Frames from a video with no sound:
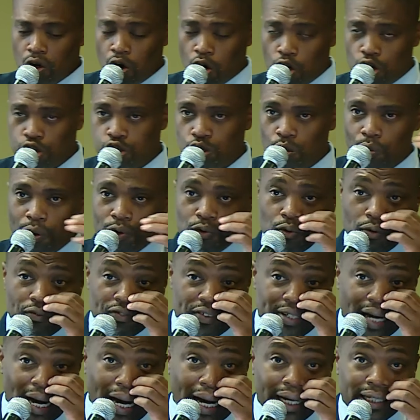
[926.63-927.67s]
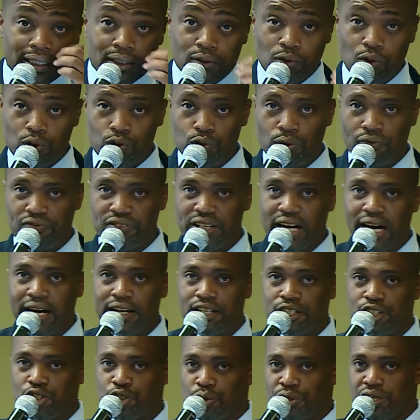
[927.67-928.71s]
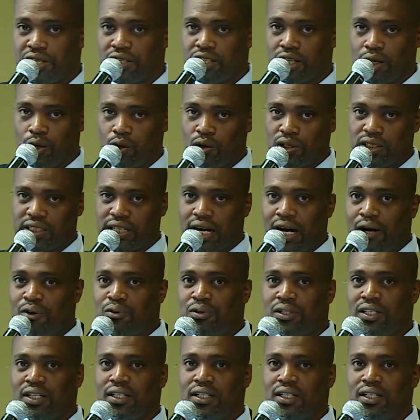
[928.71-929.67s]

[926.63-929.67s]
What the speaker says: Also, what we've done during the lockdown